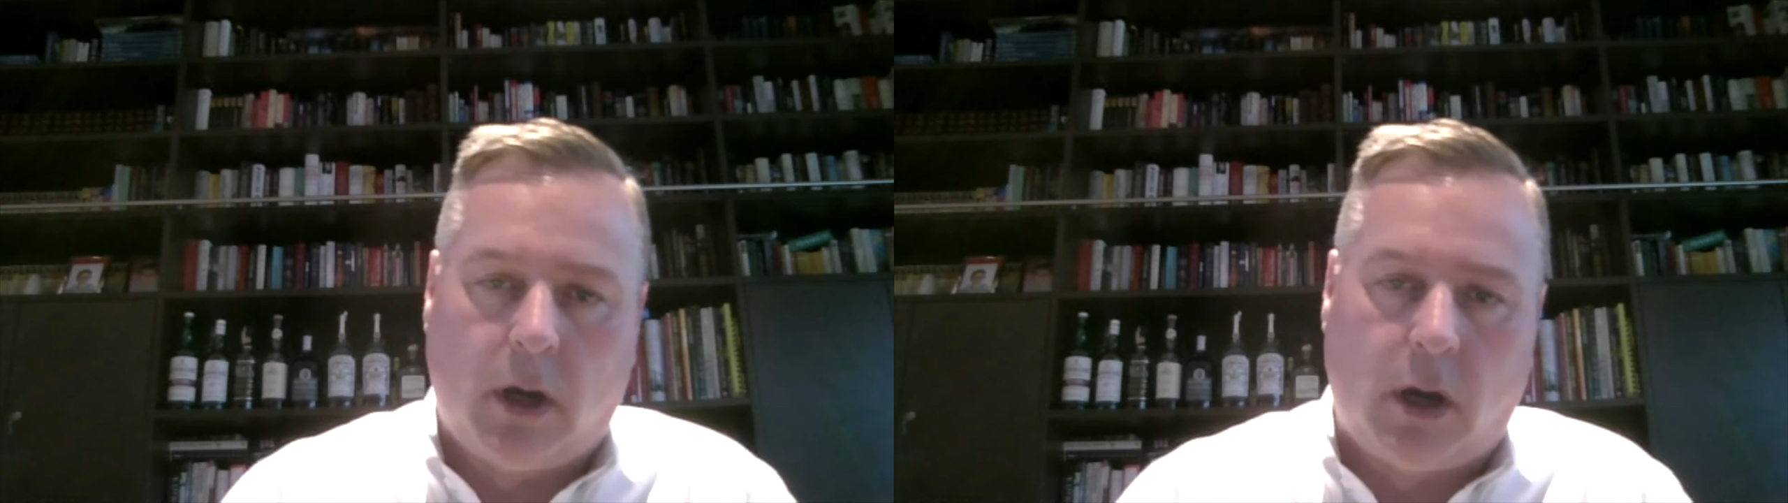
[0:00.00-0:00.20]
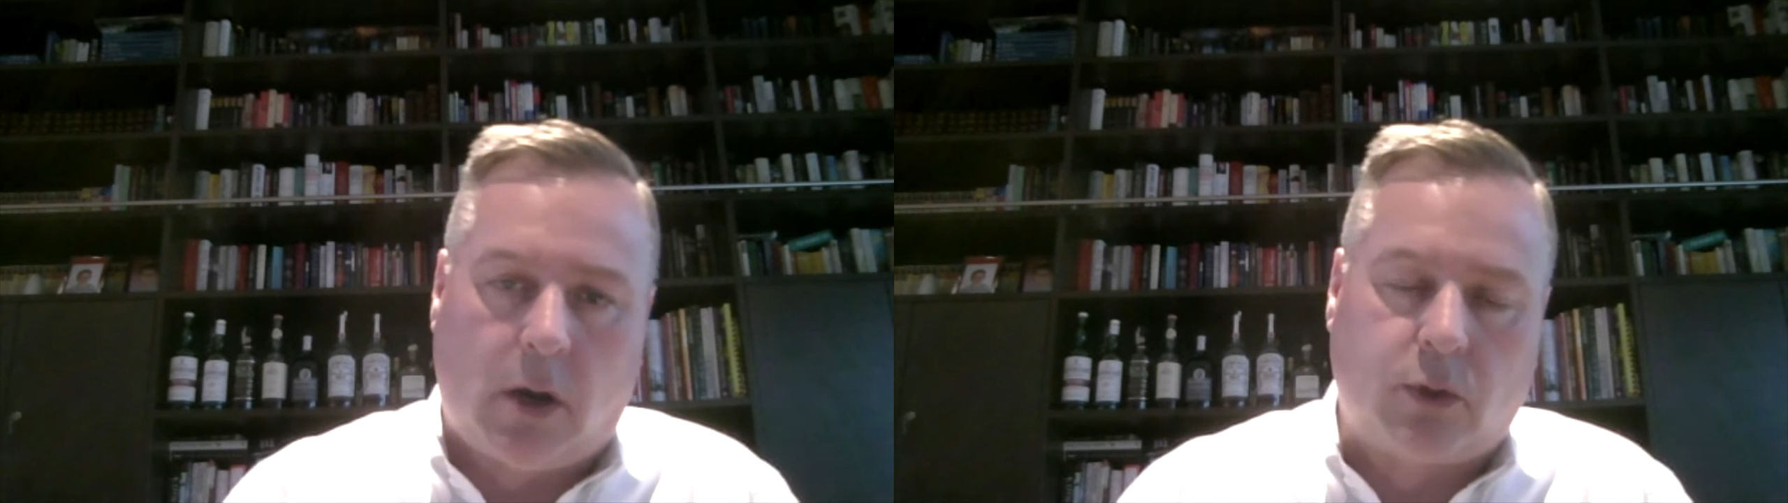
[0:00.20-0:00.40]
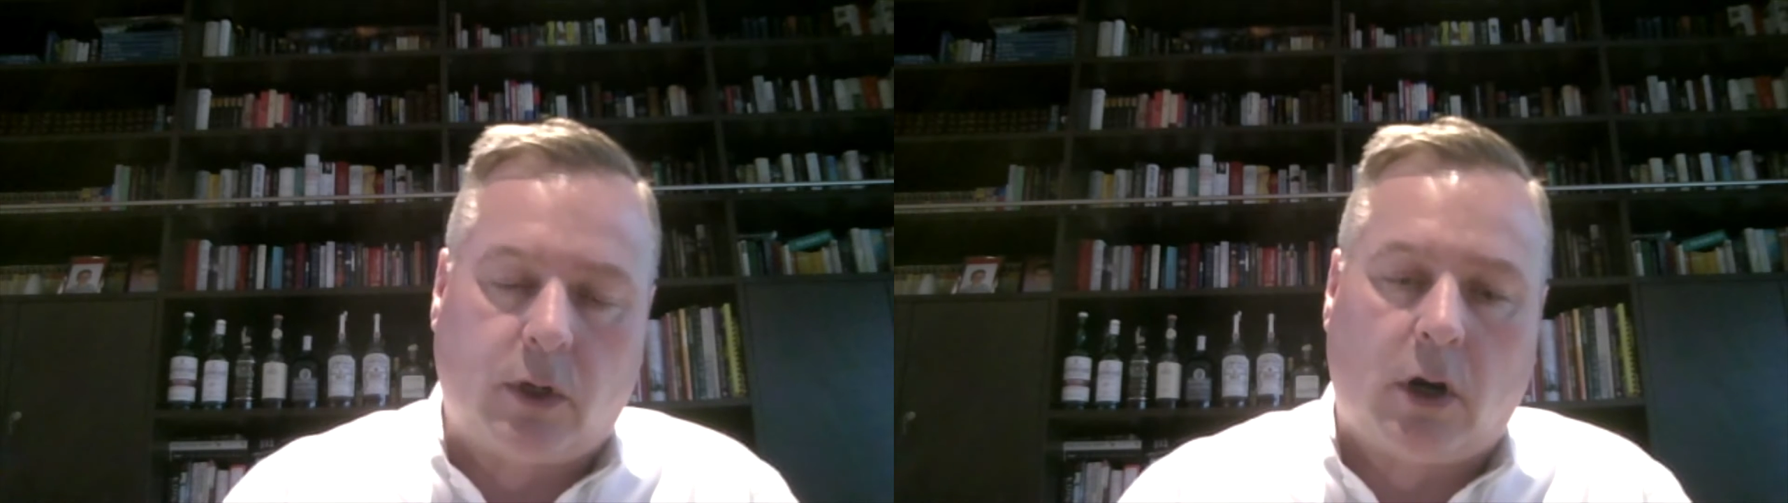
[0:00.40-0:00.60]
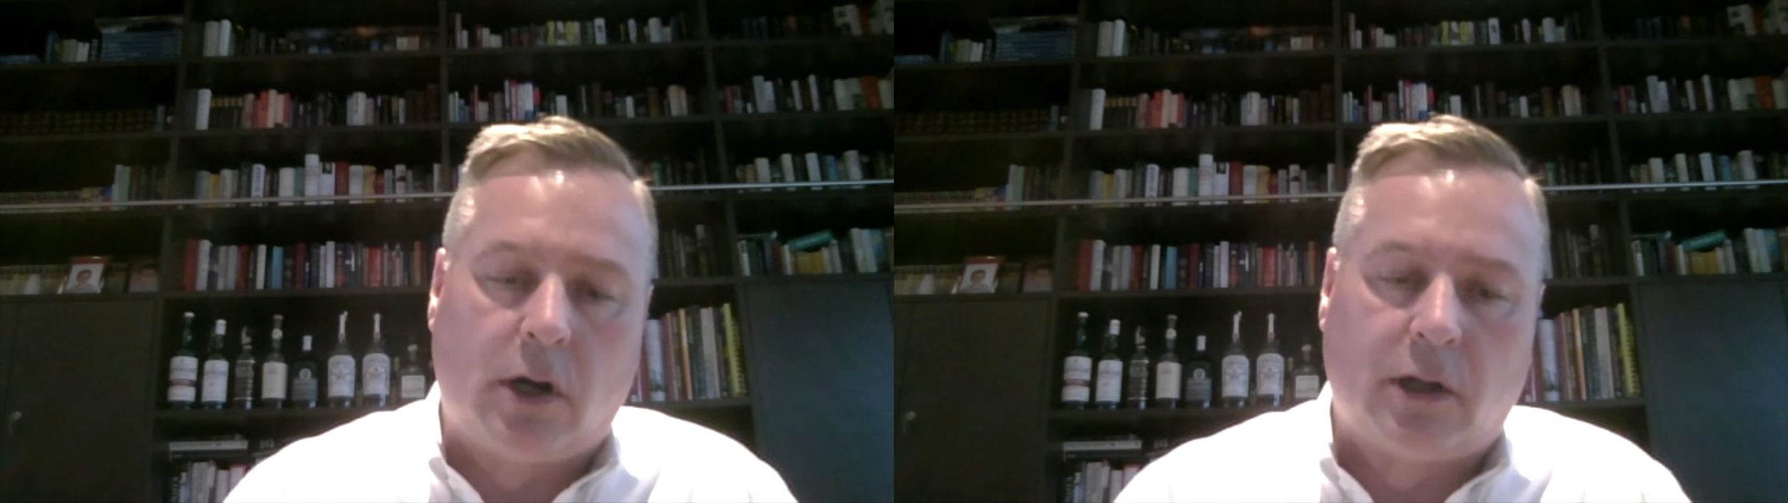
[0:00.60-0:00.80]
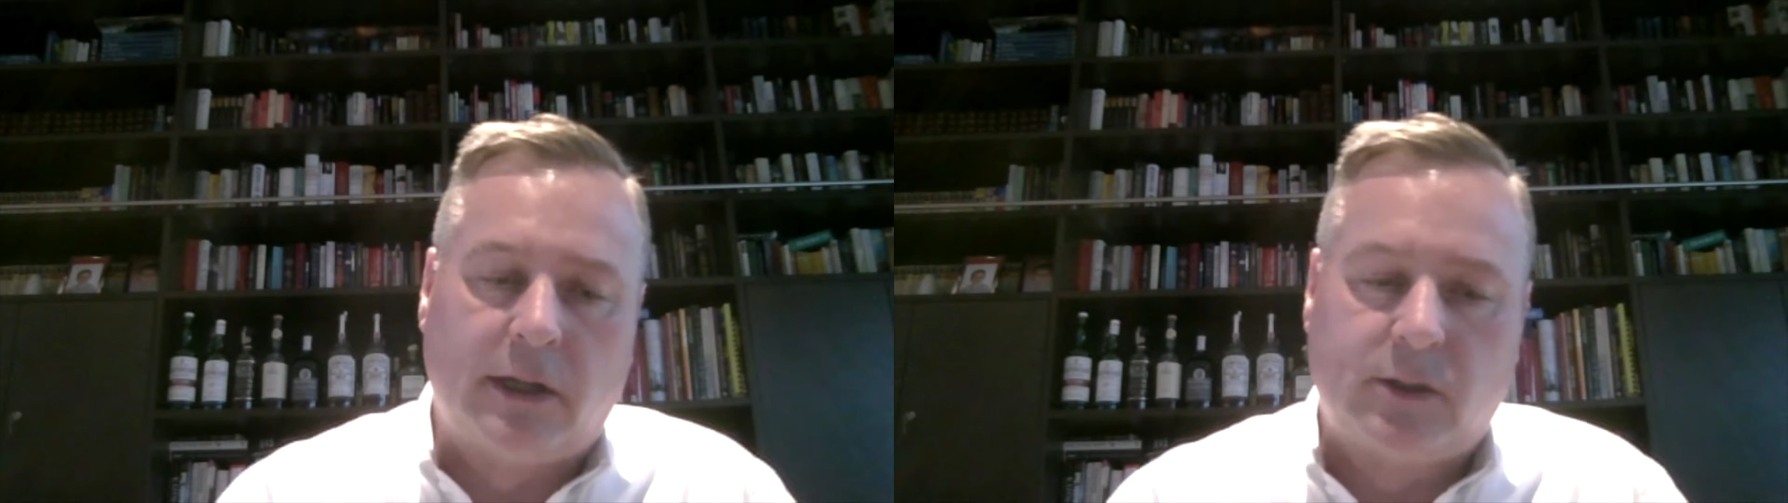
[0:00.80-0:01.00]

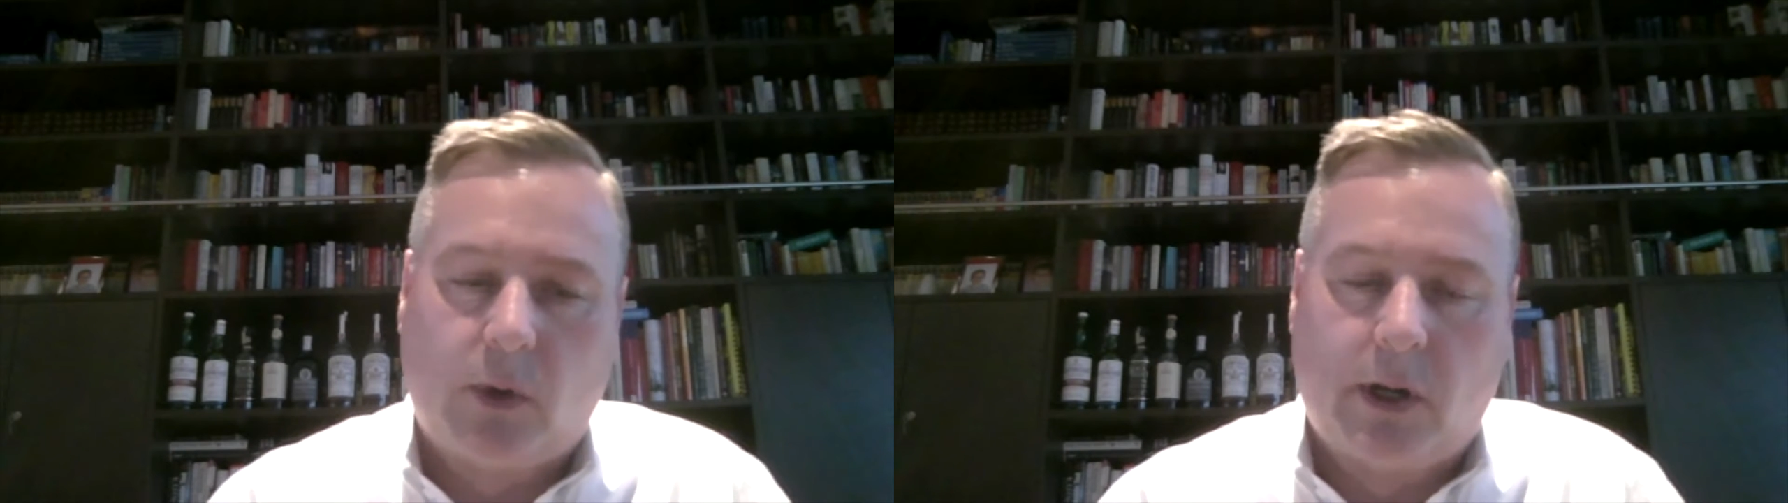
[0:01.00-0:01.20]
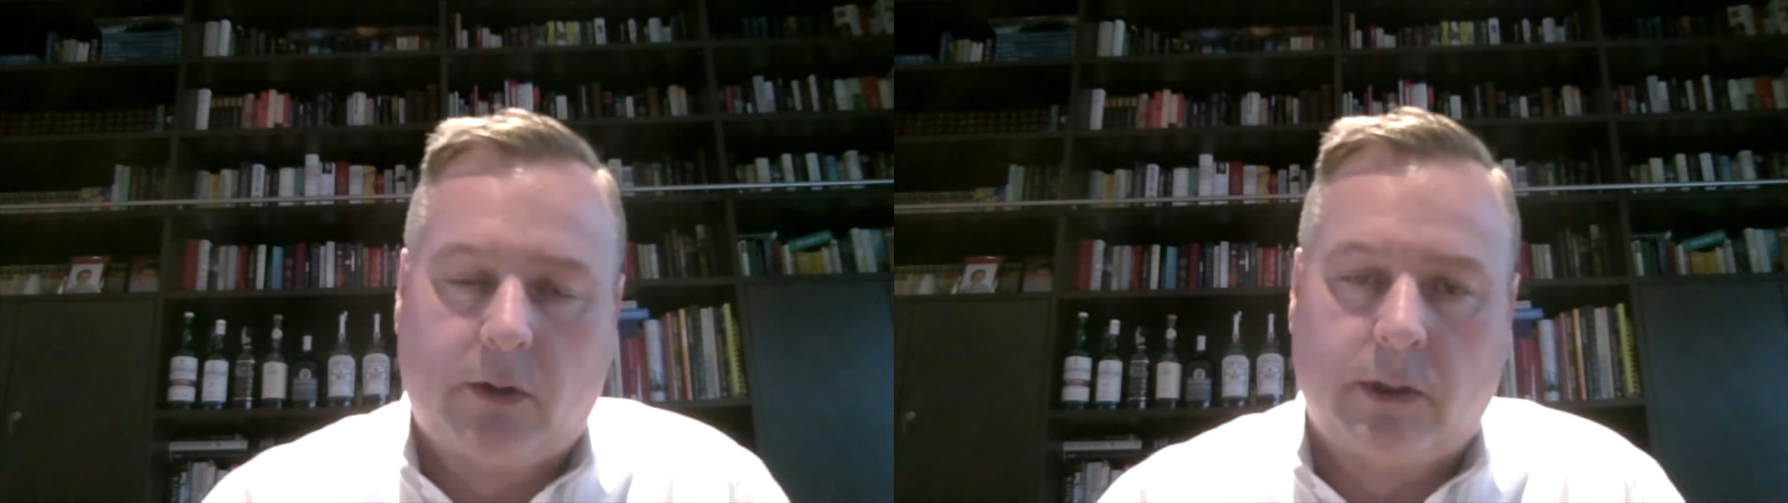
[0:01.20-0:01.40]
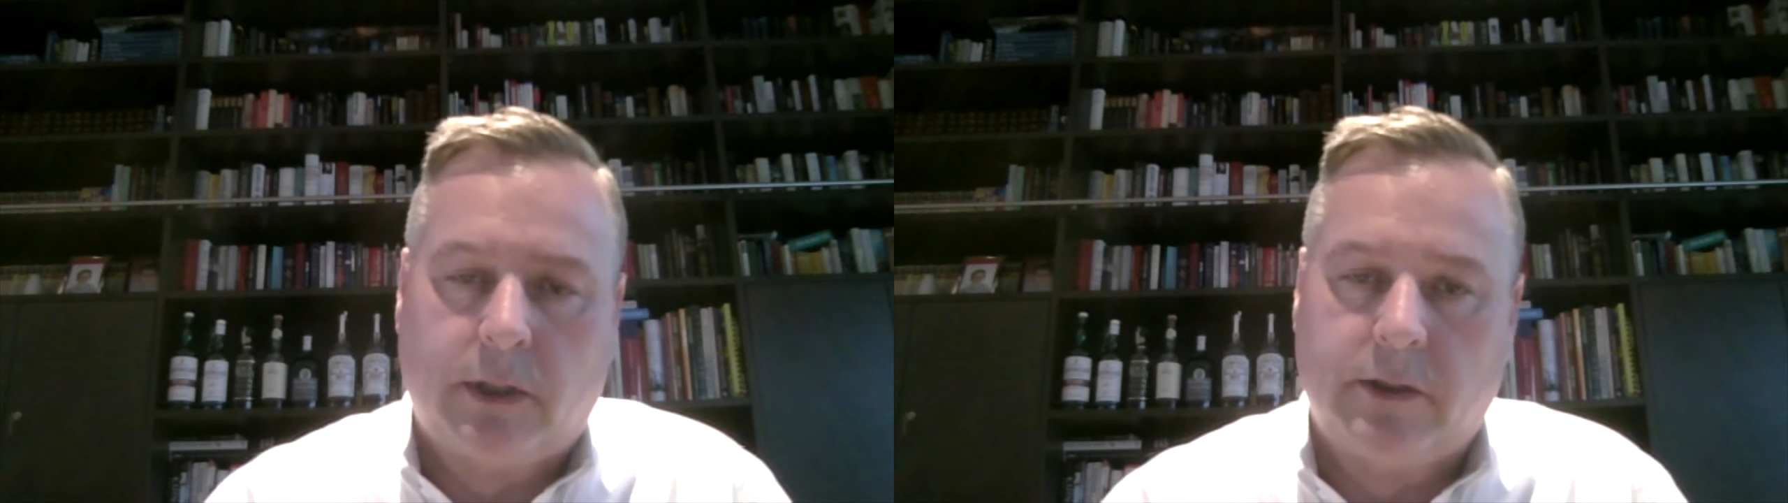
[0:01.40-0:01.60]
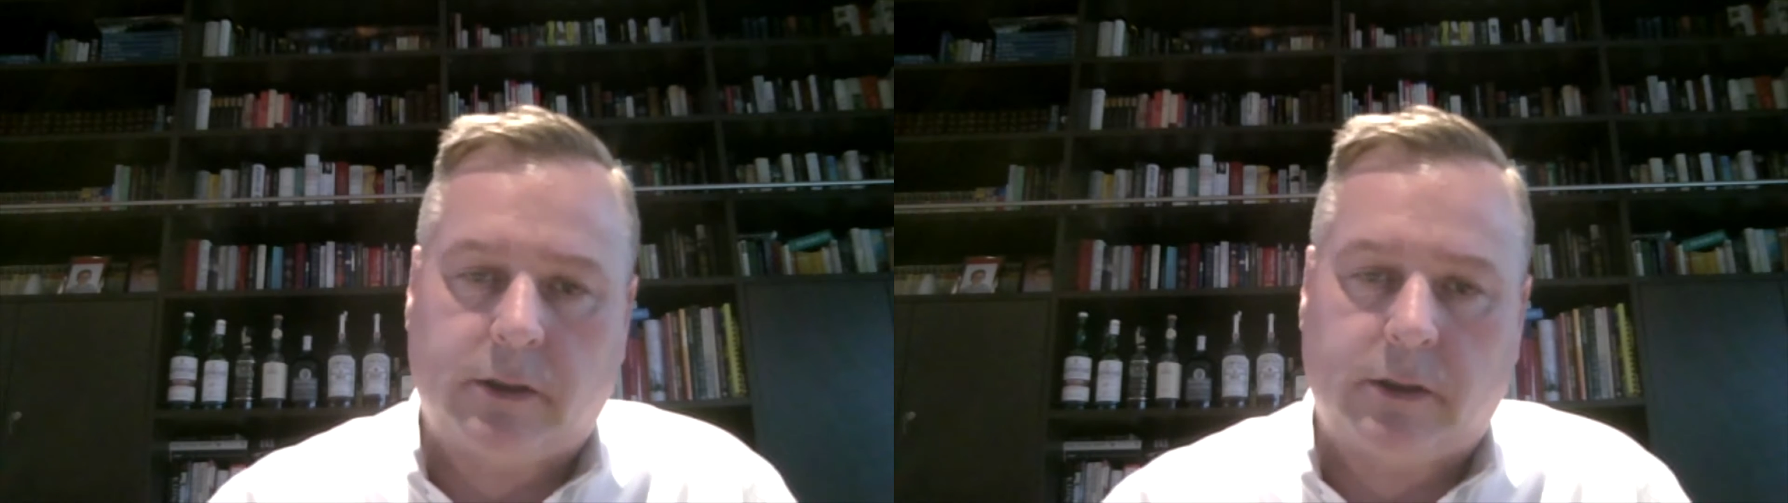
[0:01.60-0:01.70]
Regardless whether it is